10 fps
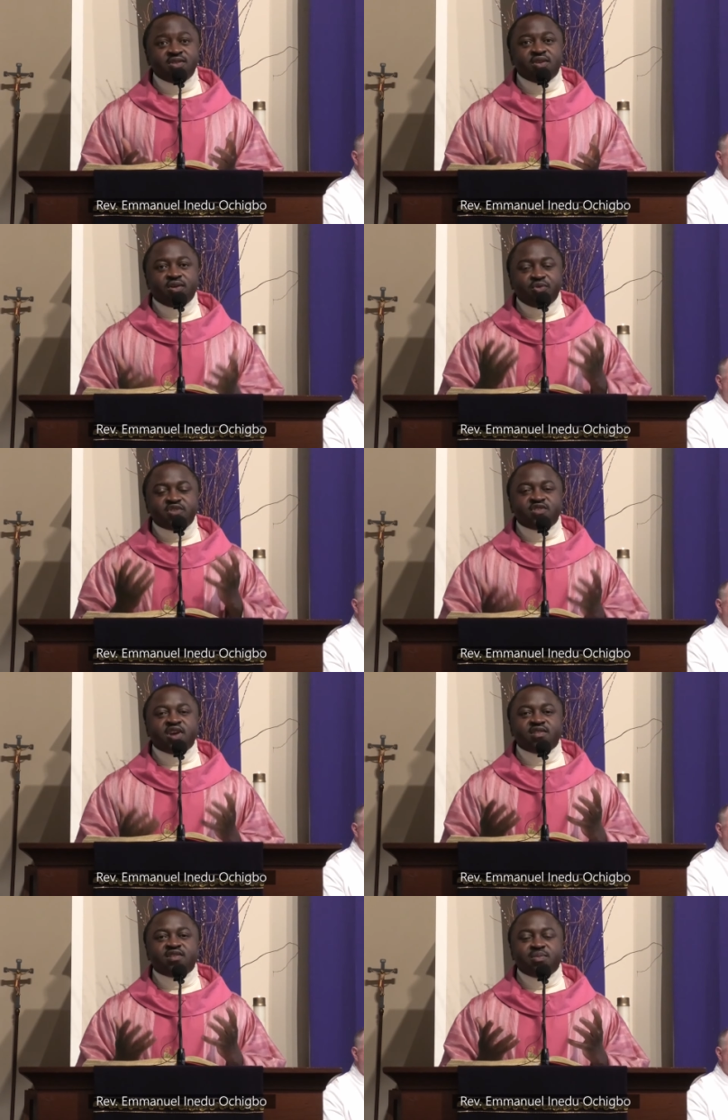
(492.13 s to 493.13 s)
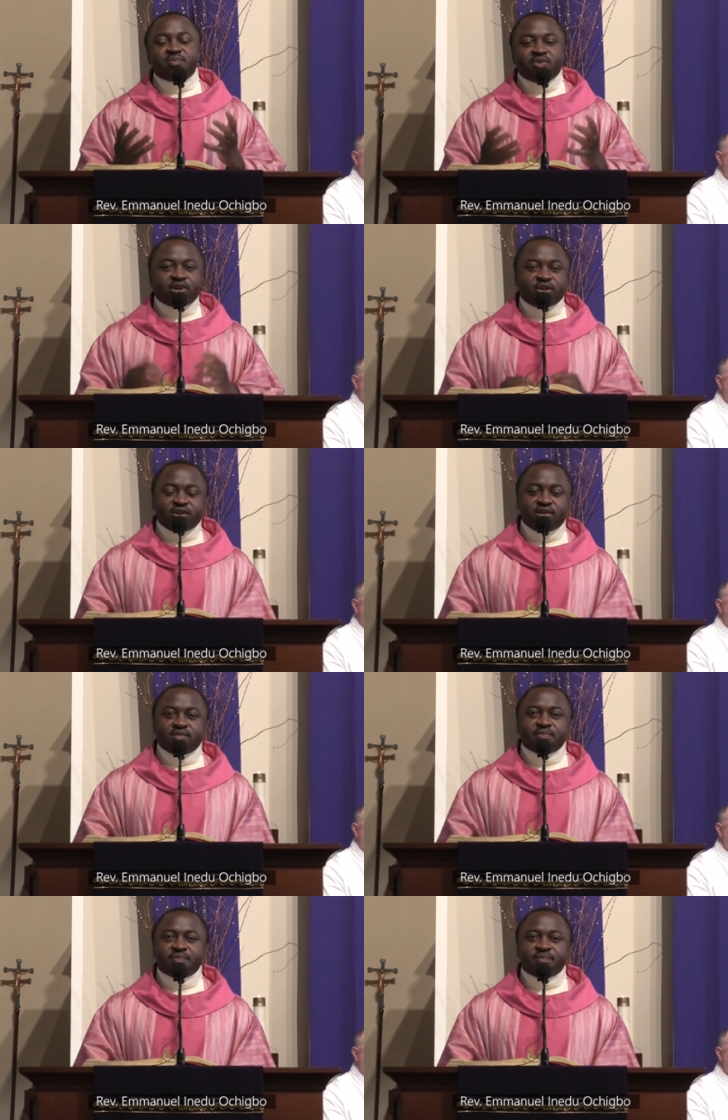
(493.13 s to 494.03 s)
your recent depression.